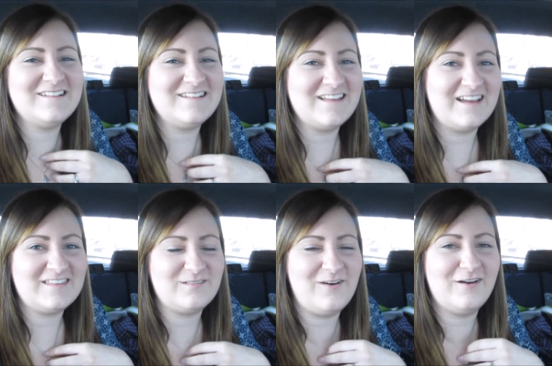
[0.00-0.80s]
and like
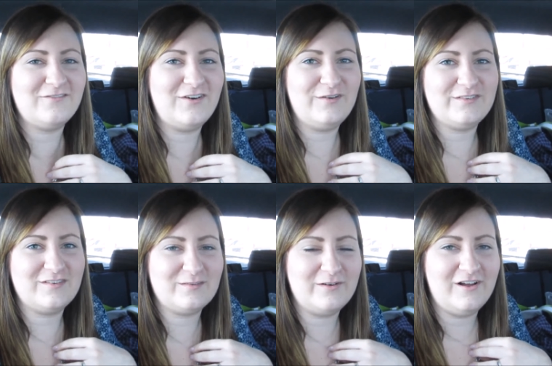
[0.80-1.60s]
the Wondfos
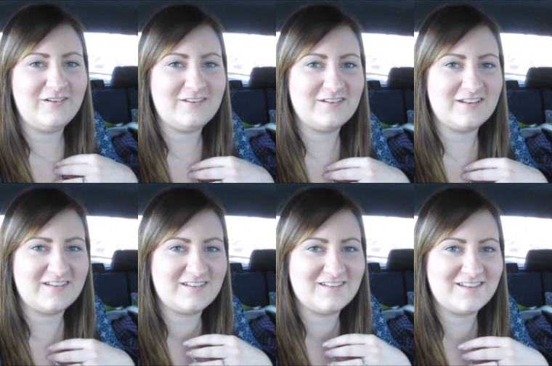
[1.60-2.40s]
as well so
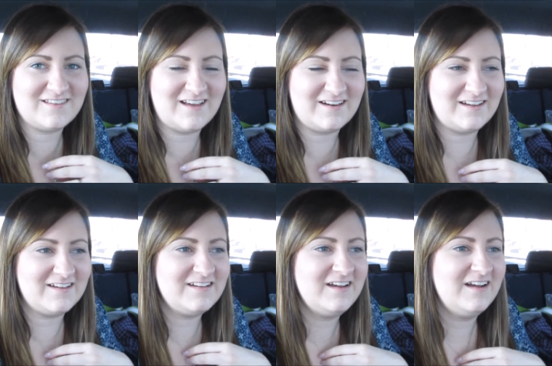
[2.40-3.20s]
this is
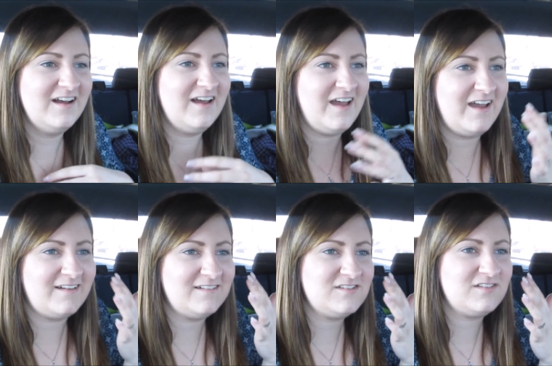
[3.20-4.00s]
exciting
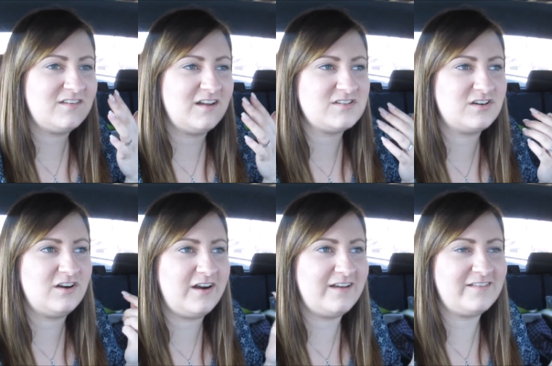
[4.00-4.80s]
and such a
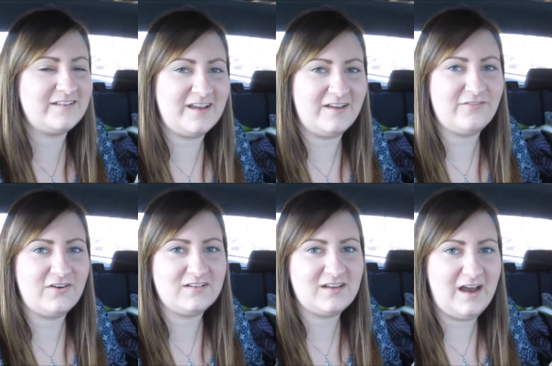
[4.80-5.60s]
crazy day
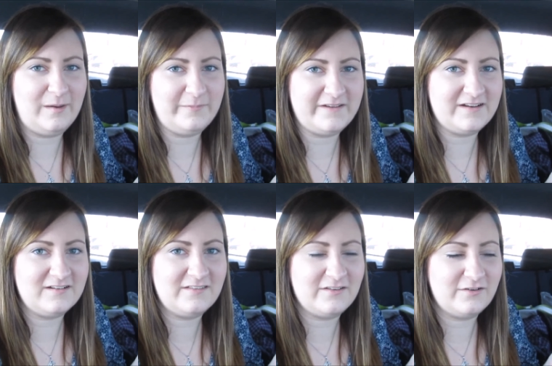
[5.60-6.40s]
for it to
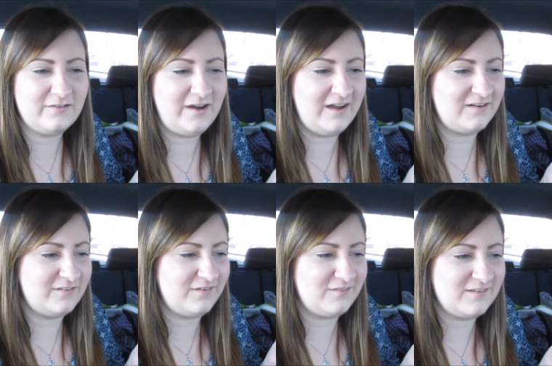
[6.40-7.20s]
happen so I
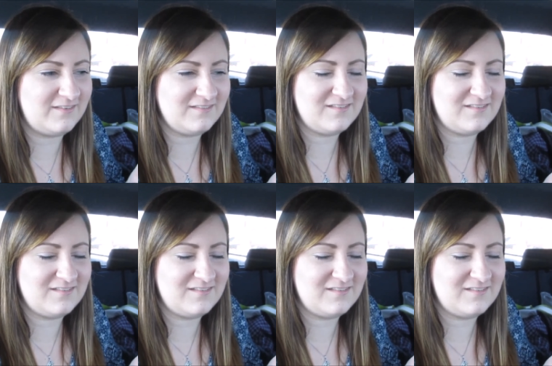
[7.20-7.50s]
don't know it's